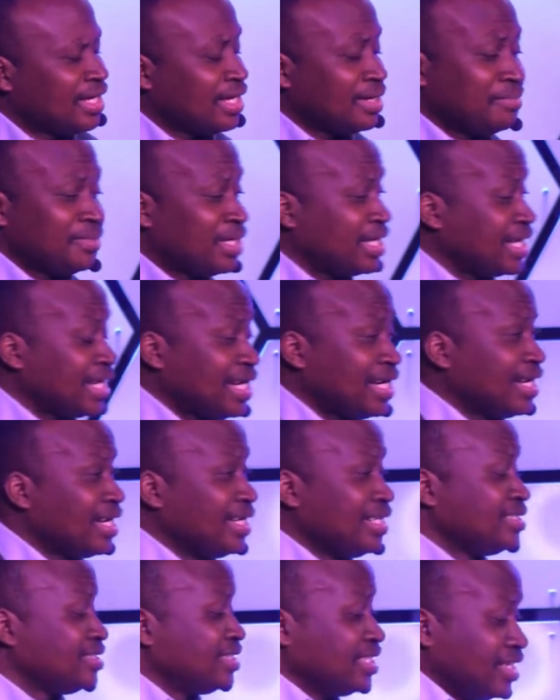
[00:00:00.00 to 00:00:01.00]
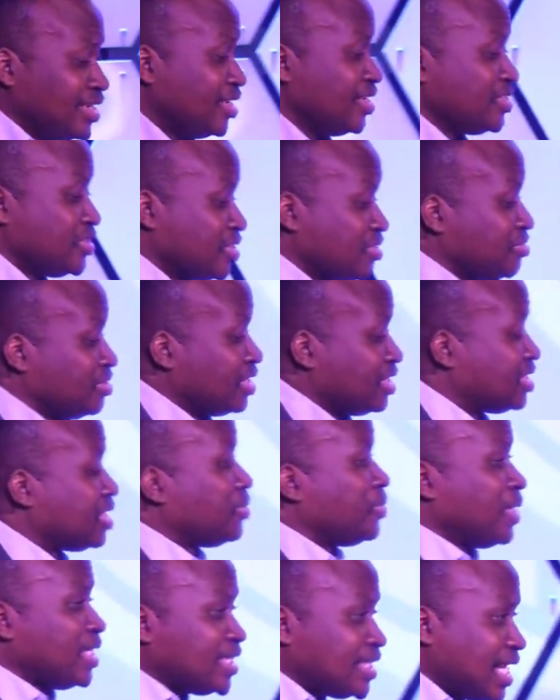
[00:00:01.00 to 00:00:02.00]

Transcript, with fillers: I'm like, it's the grace of God. I said, well,